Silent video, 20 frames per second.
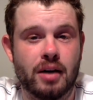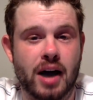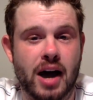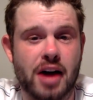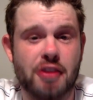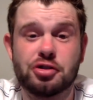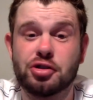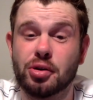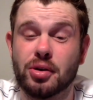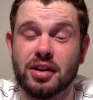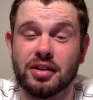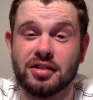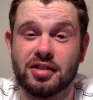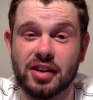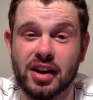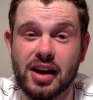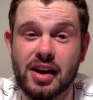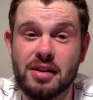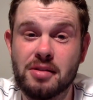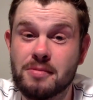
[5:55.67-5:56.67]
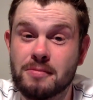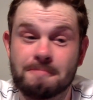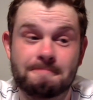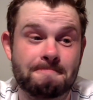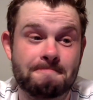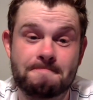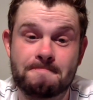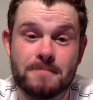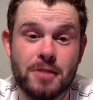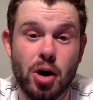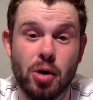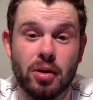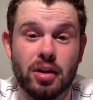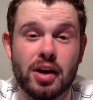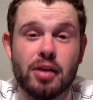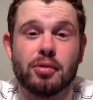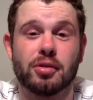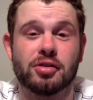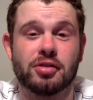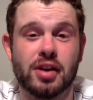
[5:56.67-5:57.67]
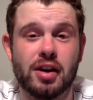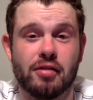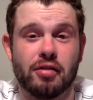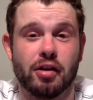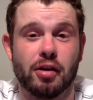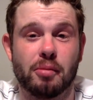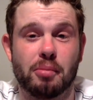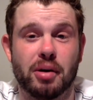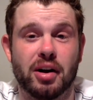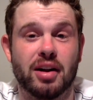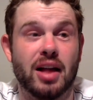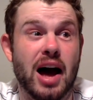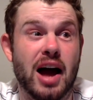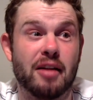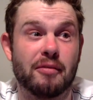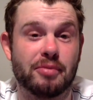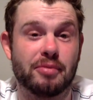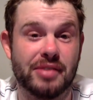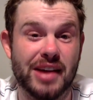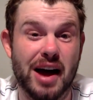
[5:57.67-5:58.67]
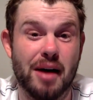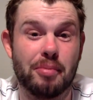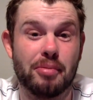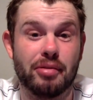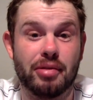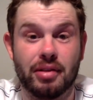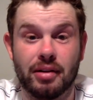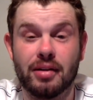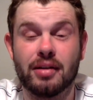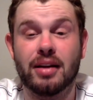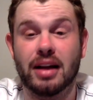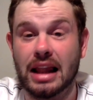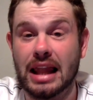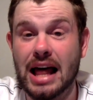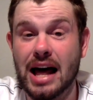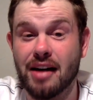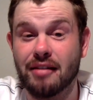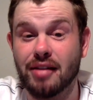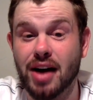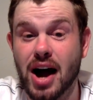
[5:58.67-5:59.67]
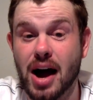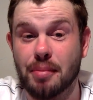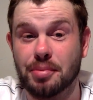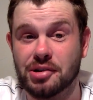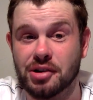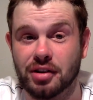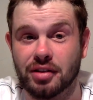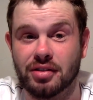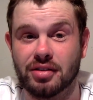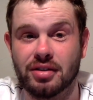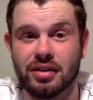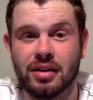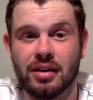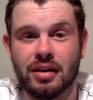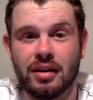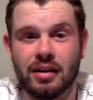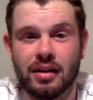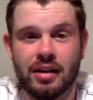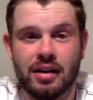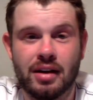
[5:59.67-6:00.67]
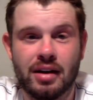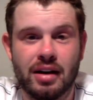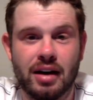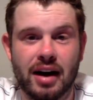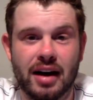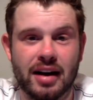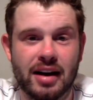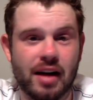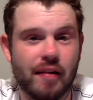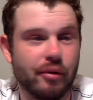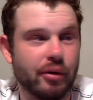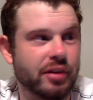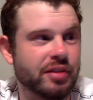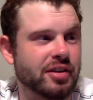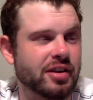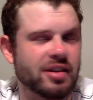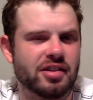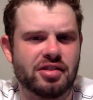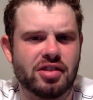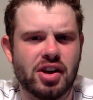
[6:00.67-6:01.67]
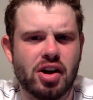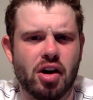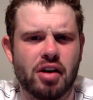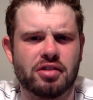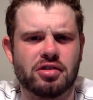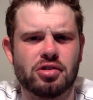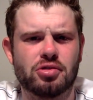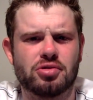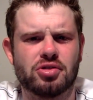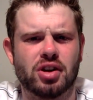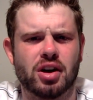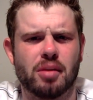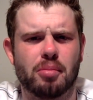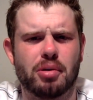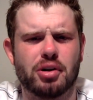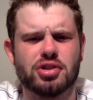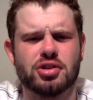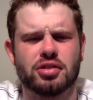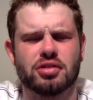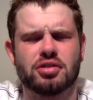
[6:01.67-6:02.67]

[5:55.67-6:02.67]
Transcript: As you can see, no elite receiver, but a lot of depth, a lot of options. I can definitely see the Seahawks using a bunch